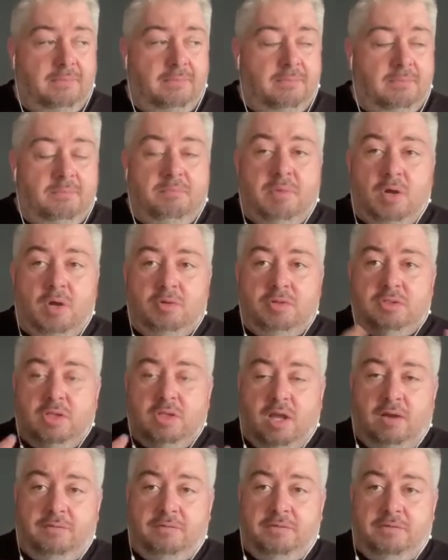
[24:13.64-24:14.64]
most
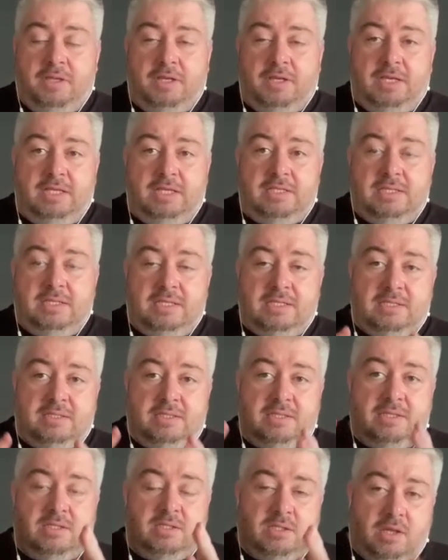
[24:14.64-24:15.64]
often it's
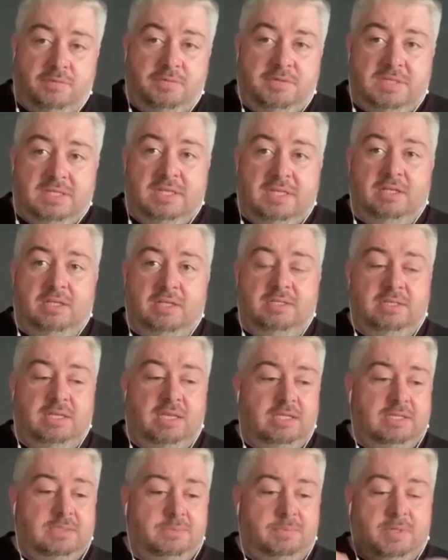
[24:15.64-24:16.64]
the soft skills,
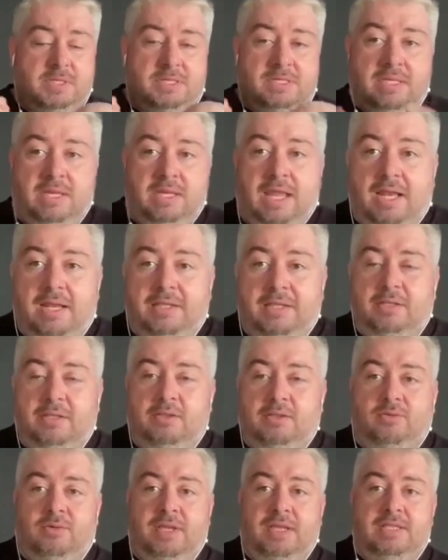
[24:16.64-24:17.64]
it's personality
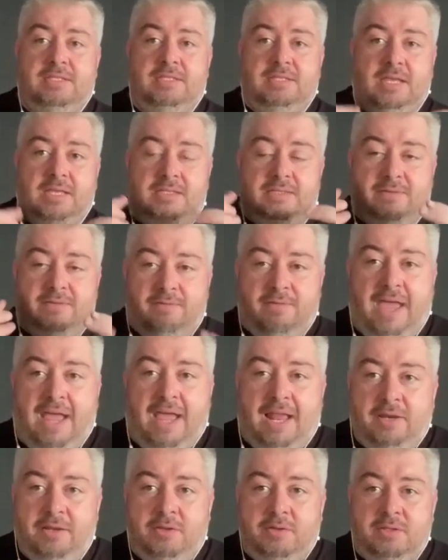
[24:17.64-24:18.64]
traits, it's
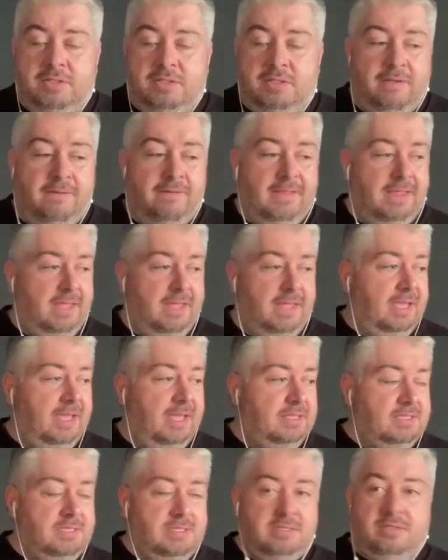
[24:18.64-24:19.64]
values,
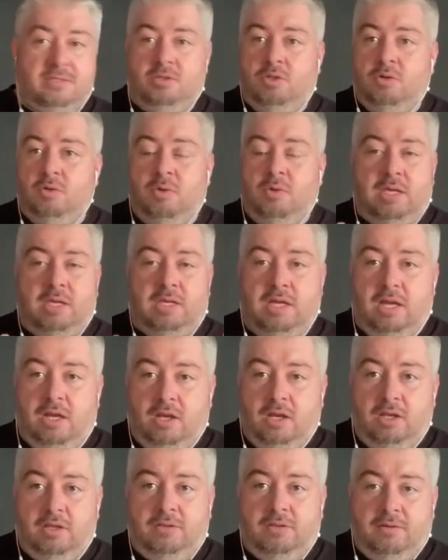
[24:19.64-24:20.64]
it's doing a
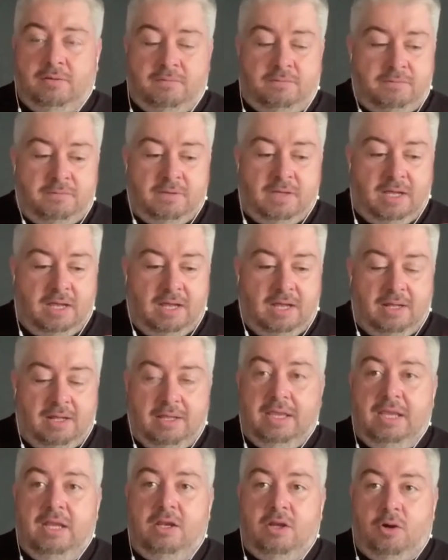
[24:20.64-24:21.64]
lot of
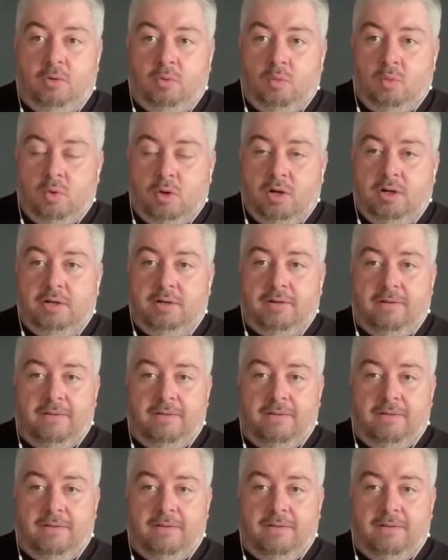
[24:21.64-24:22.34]
inner work,